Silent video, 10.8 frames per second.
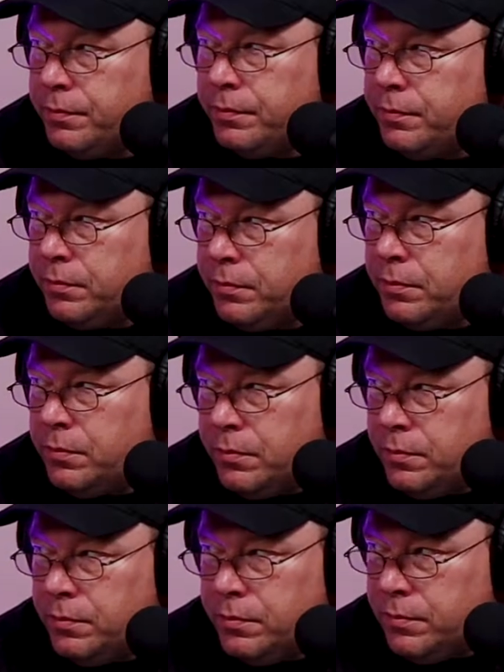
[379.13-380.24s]

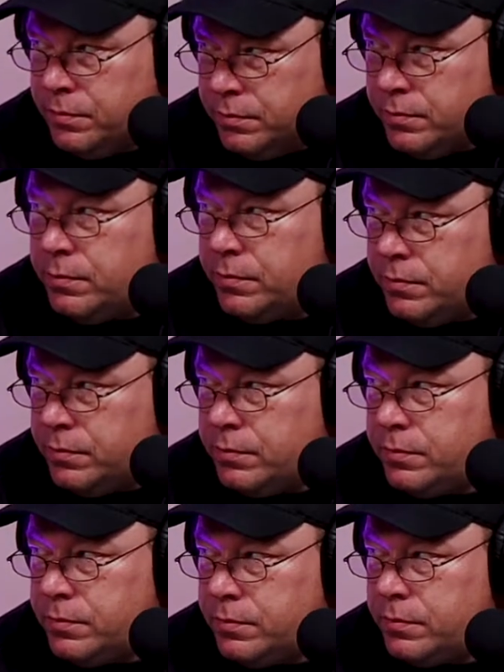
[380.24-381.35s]

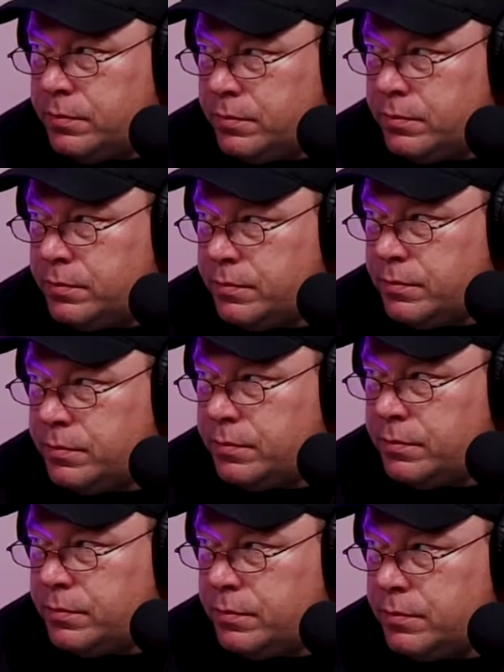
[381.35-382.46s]

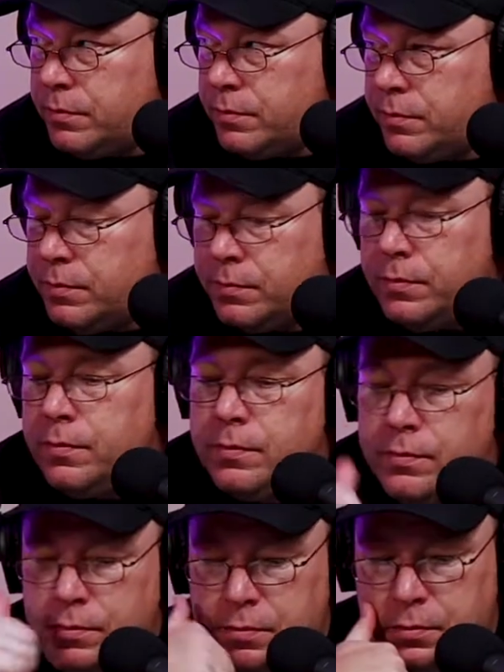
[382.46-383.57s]

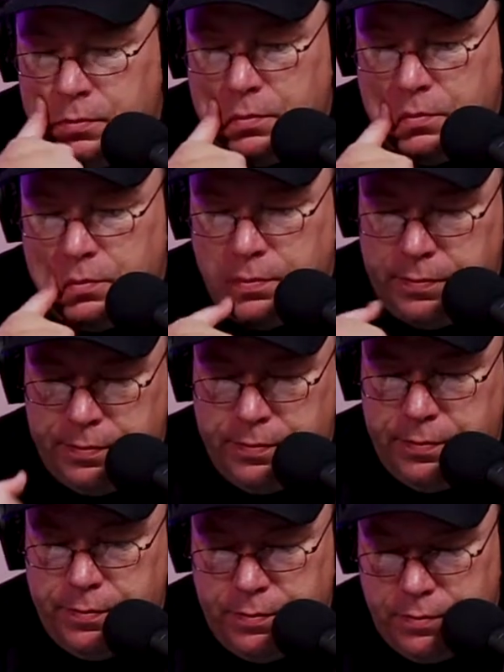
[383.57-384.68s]

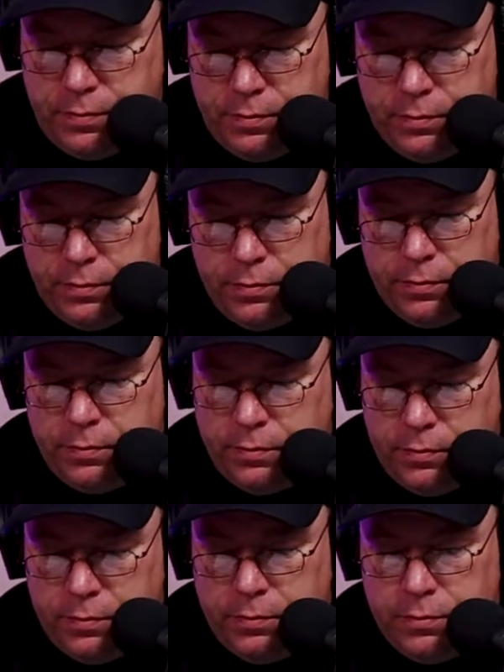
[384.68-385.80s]

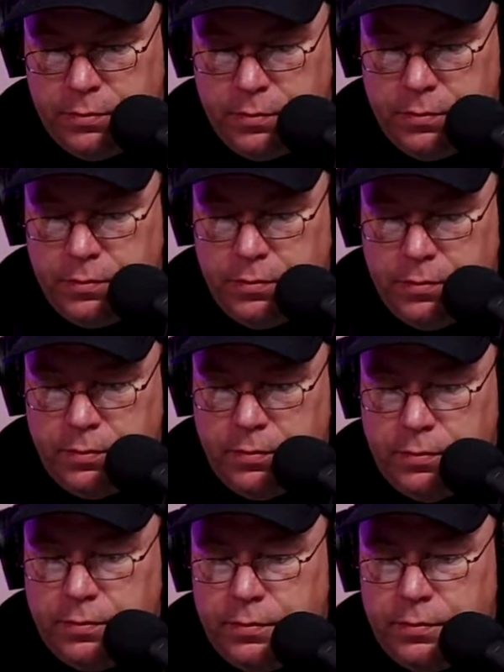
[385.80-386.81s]
This person isn't speaking.